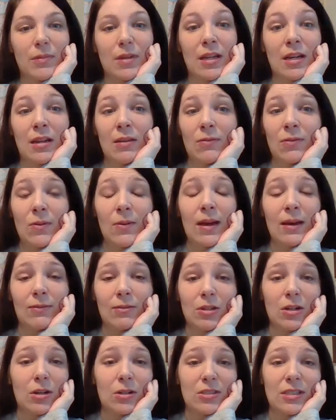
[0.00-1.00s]
if you have
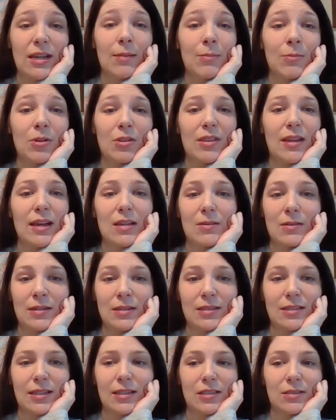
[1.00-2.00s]
a hard time with that, you
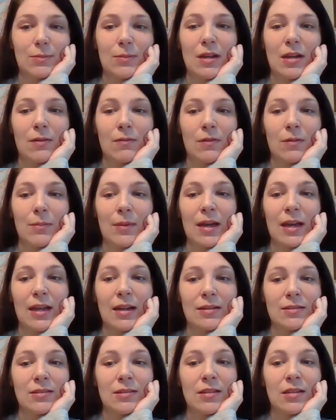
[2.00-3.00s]
can text me on
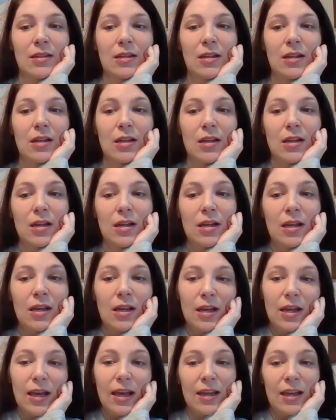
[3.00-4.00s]
Remind.
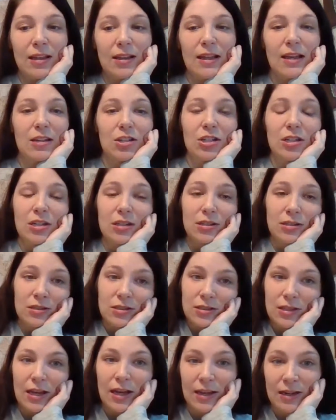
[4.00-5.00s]
Hey, Elijah,
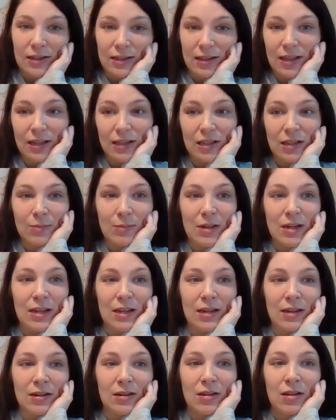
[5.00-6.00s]
kind of late coming
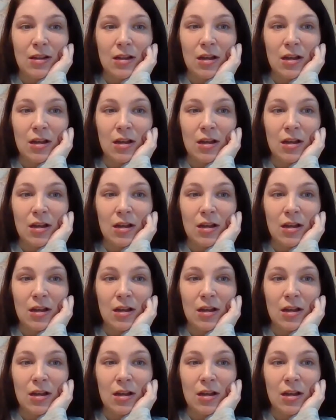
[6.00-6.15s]
in.